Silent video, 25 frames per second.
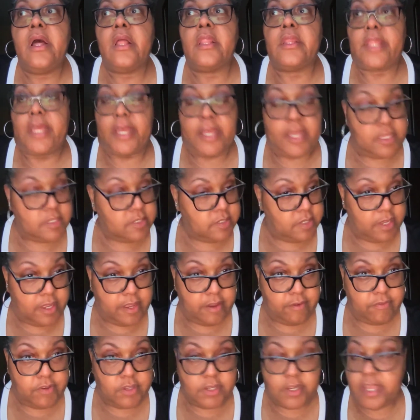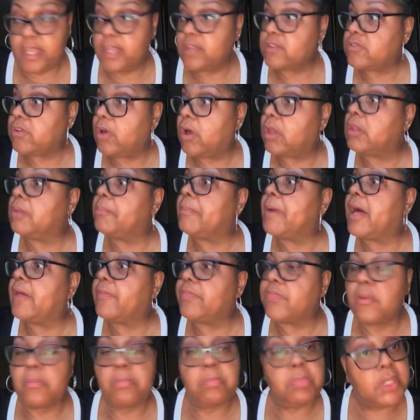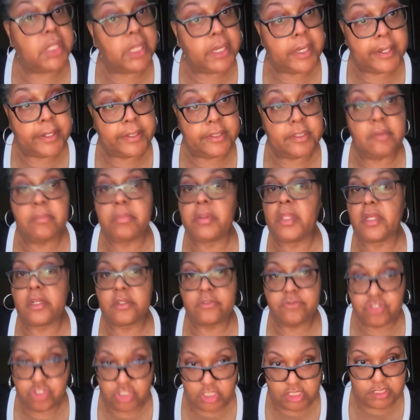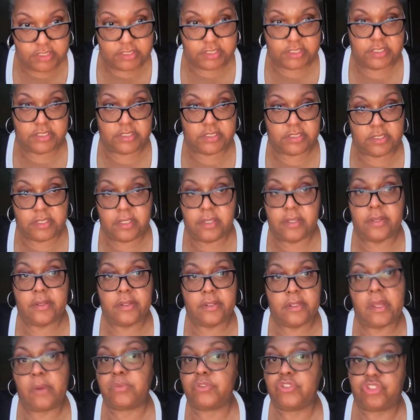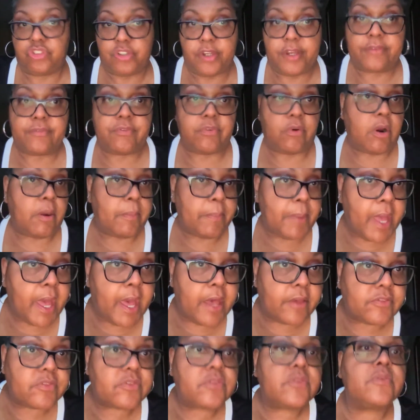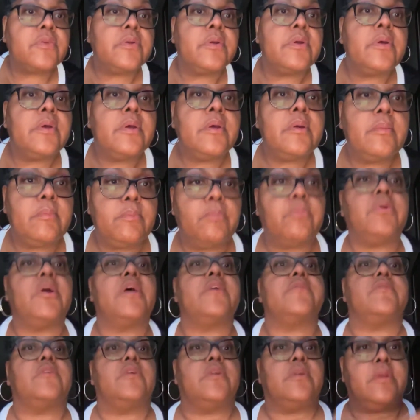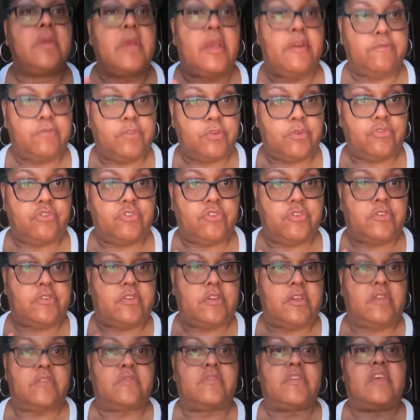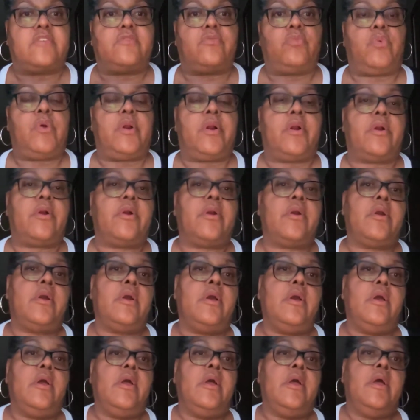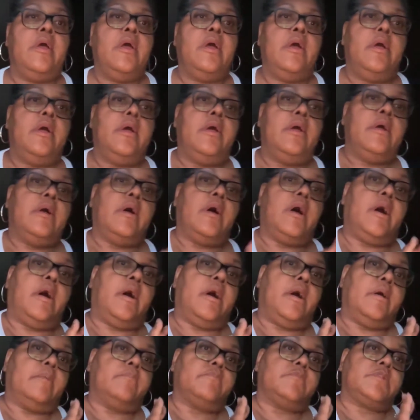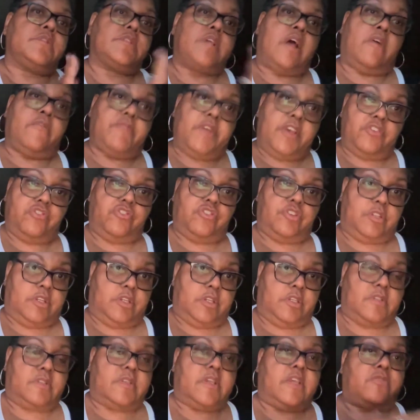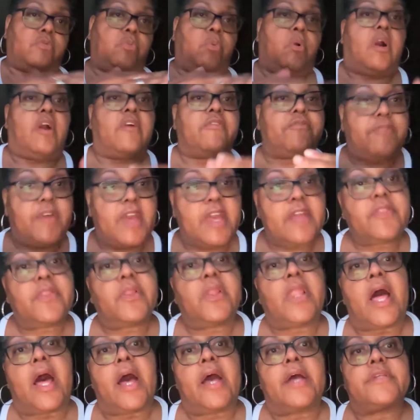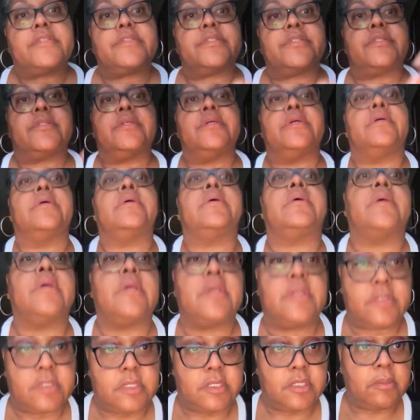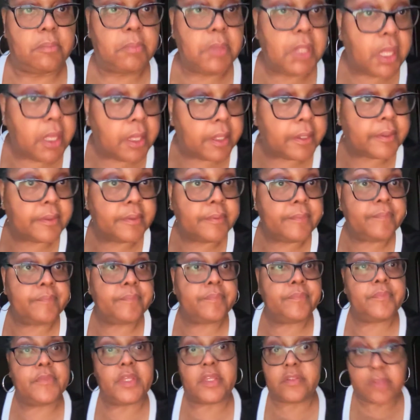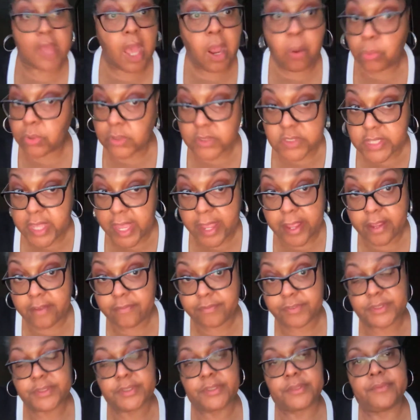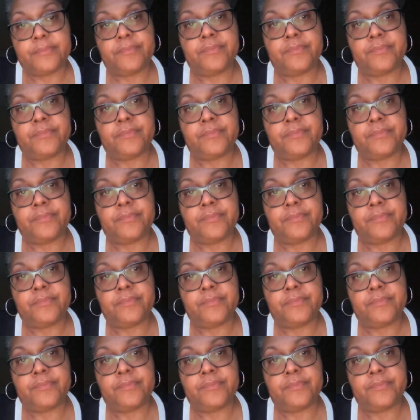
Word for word: Like I say, every day is all about the blood, the blood of Jesus that was shed for our past, present, and future sins. That's where um, salvation is. That's where our faith lies. It's in the blood. That's how we're saved.